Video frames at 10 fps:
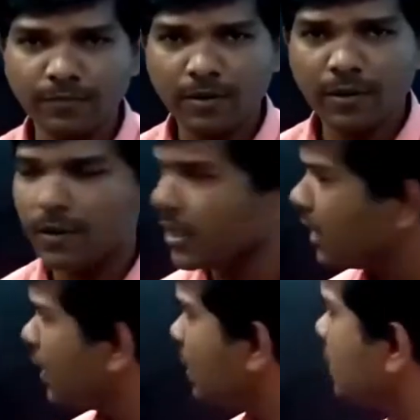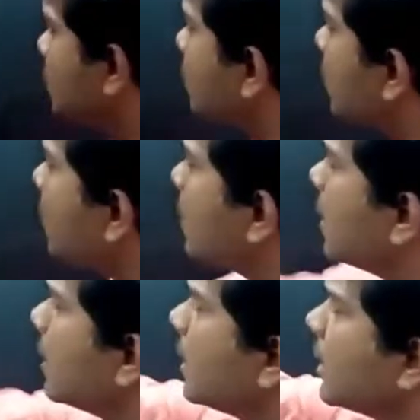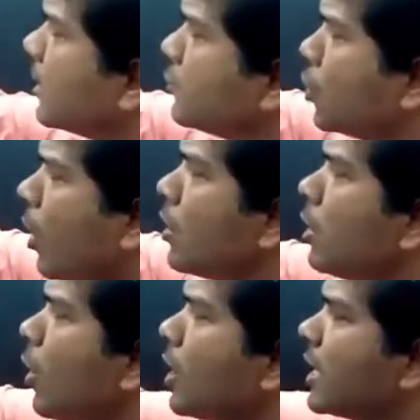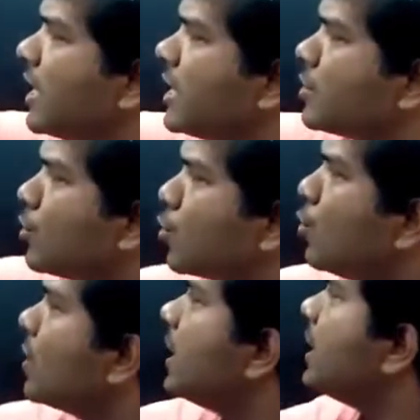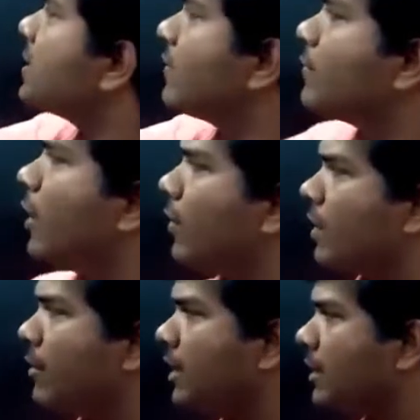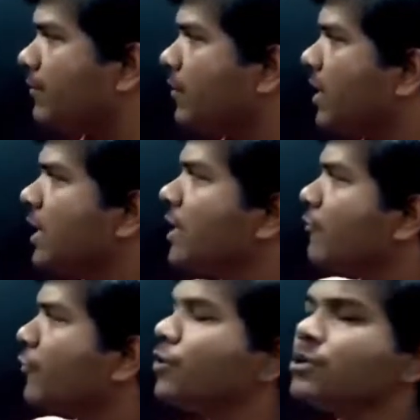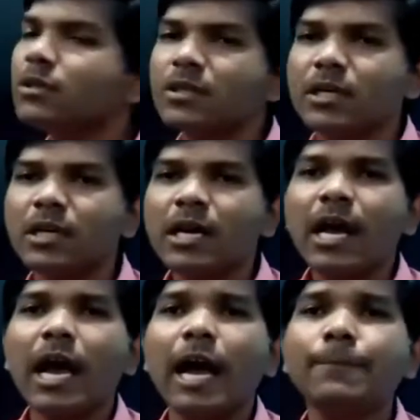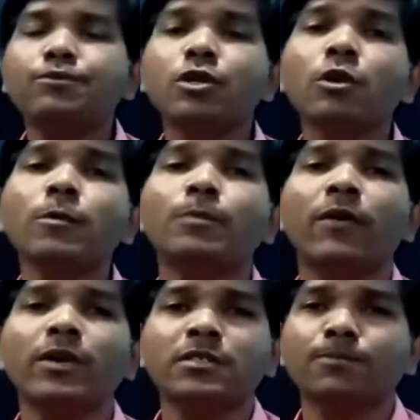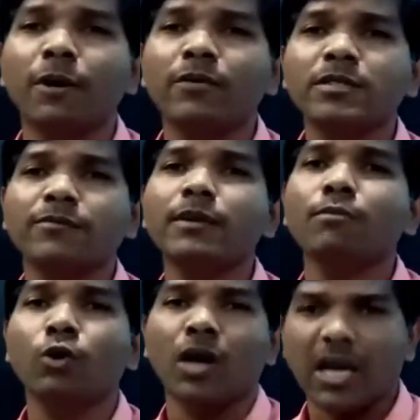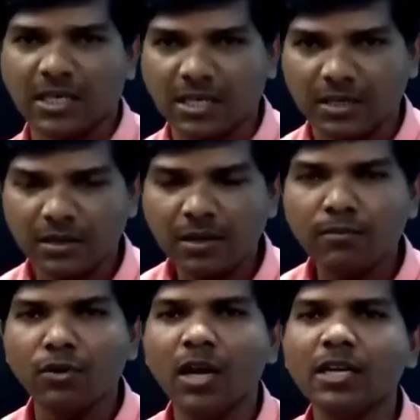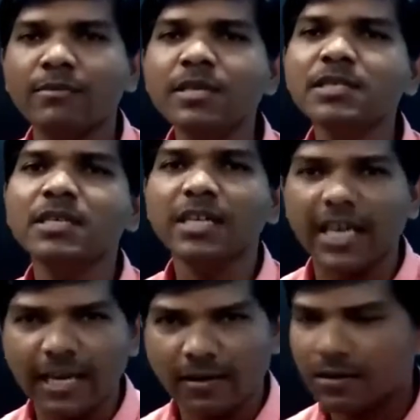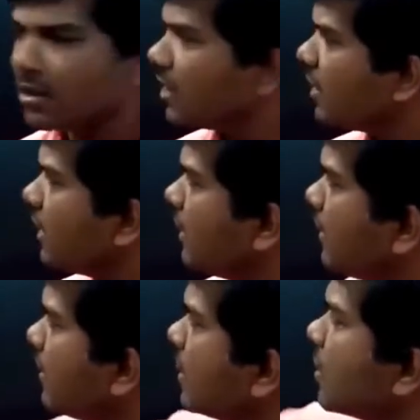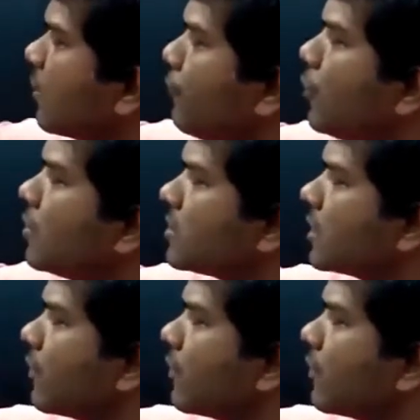Okay. So John Locke, in his Two Treatises of Government, he refused the absolute powers of the monarch. Monarch means king. He refused